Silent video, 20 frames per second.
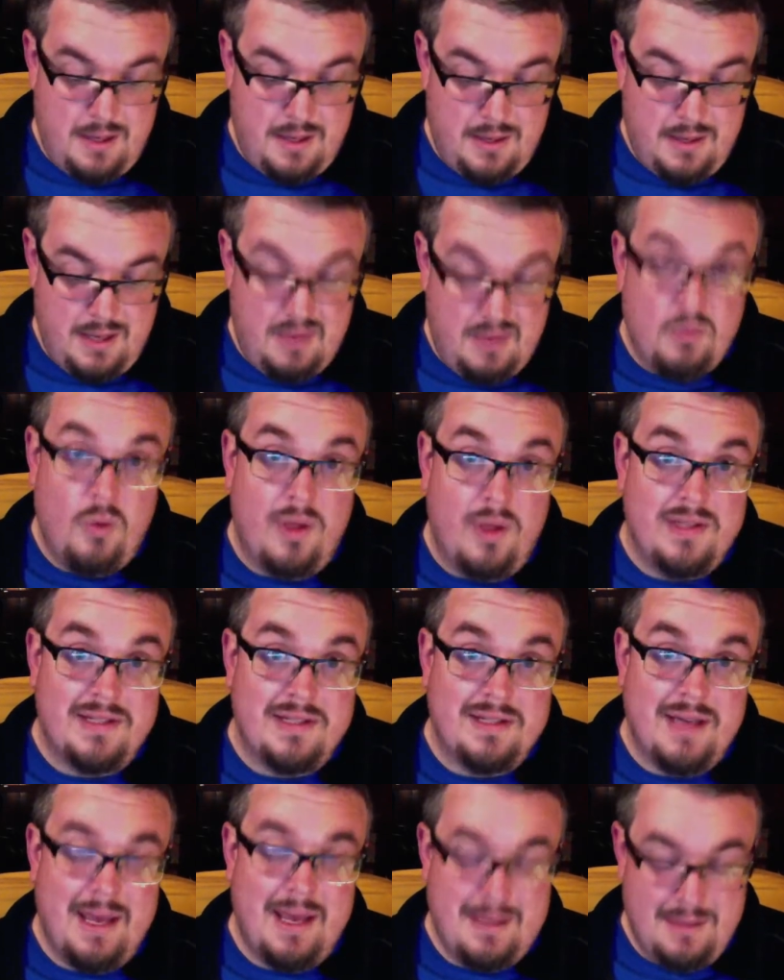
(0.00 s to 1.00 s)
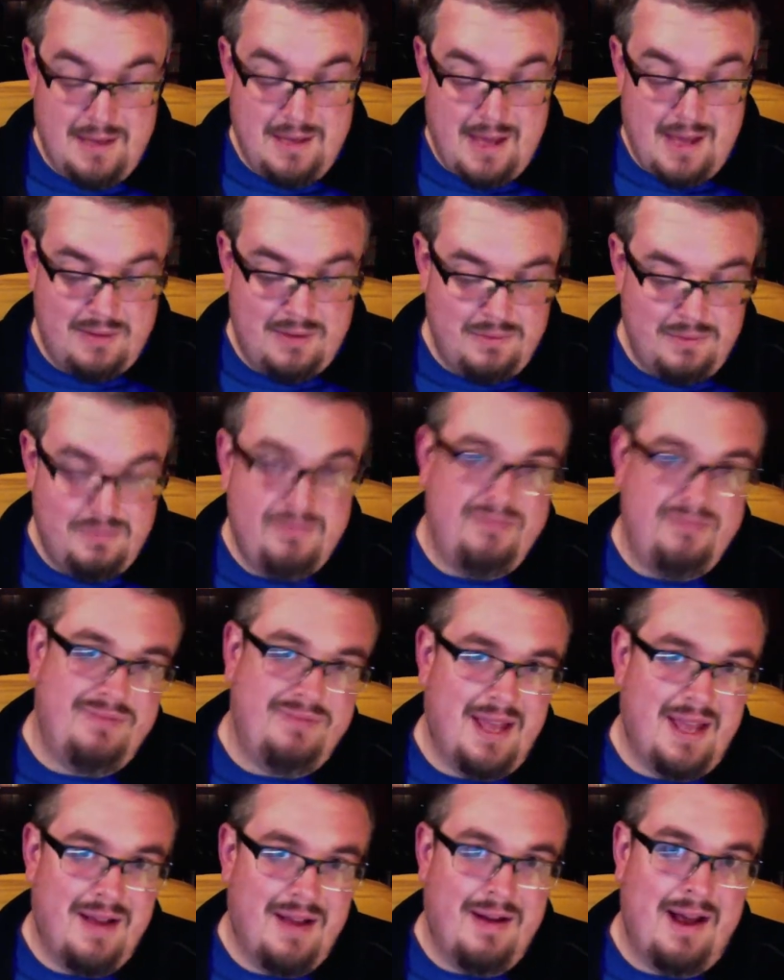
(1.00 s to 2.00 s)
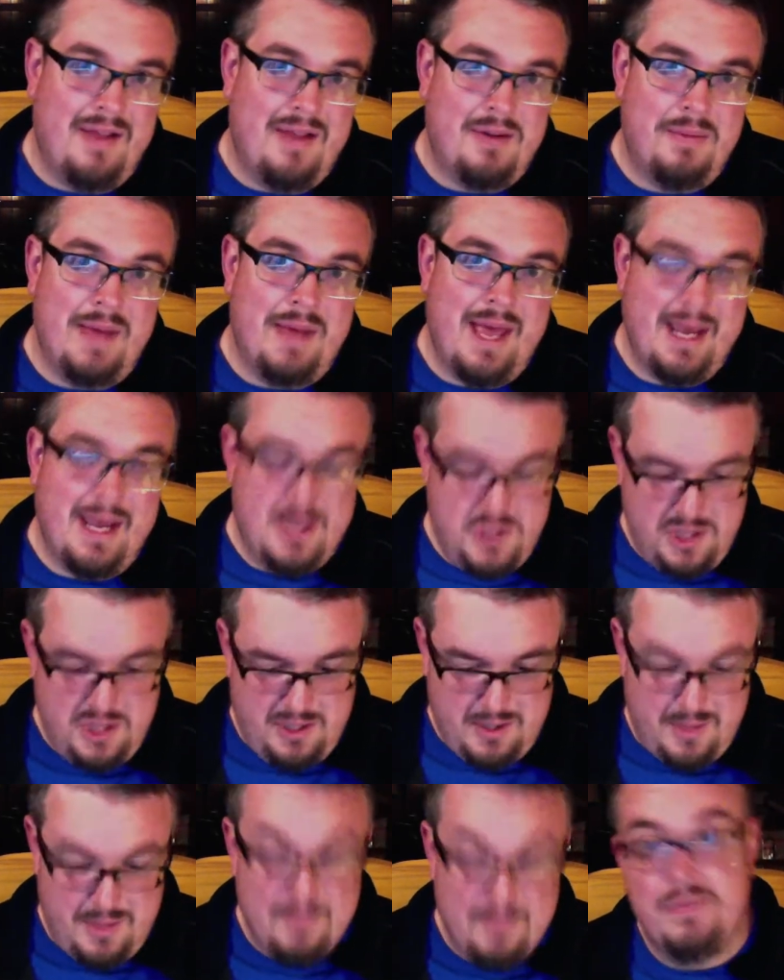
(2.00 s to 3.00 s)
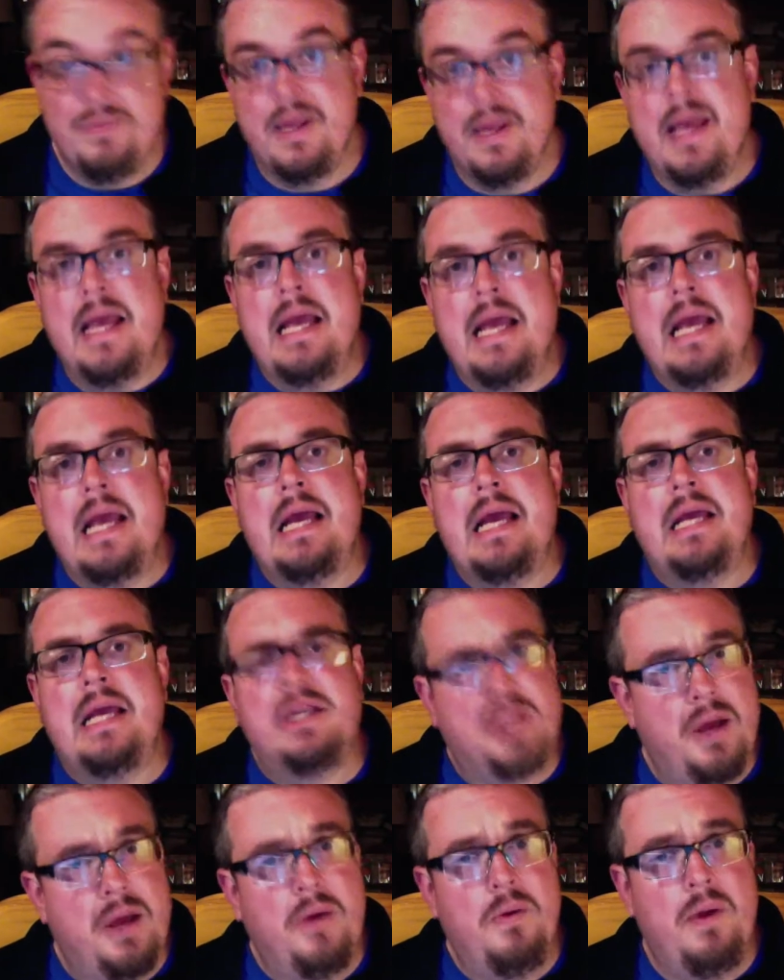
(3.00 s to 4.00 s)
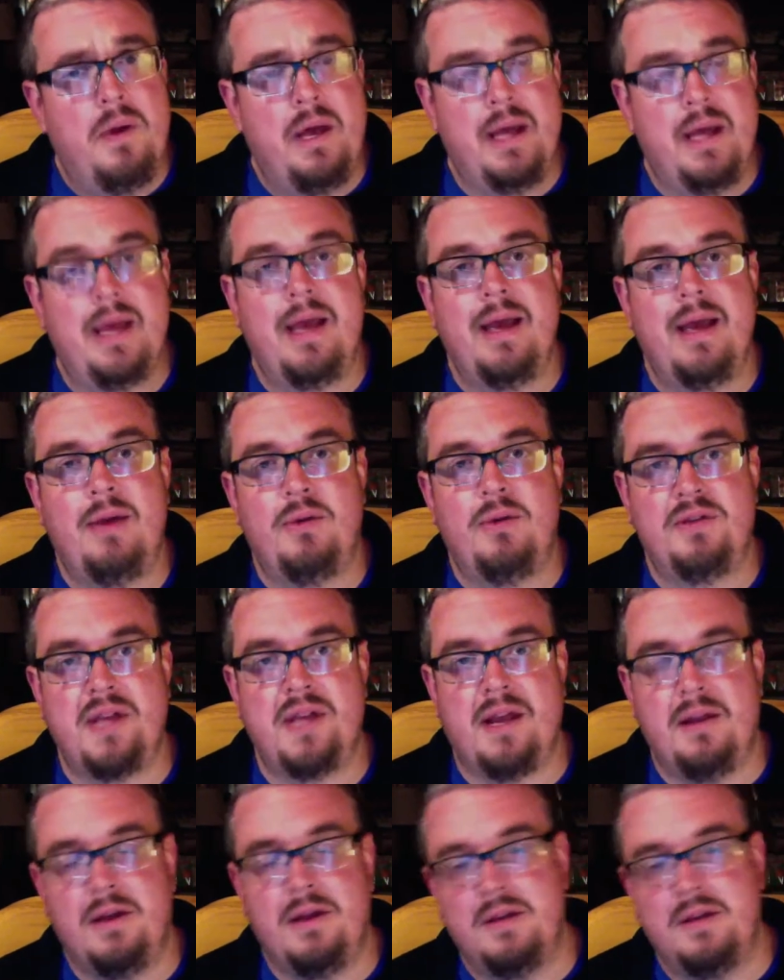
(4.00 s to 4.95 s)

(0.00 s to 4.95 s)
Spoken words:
in one set. I don't care how they're packaging them. So, we'll take a look at the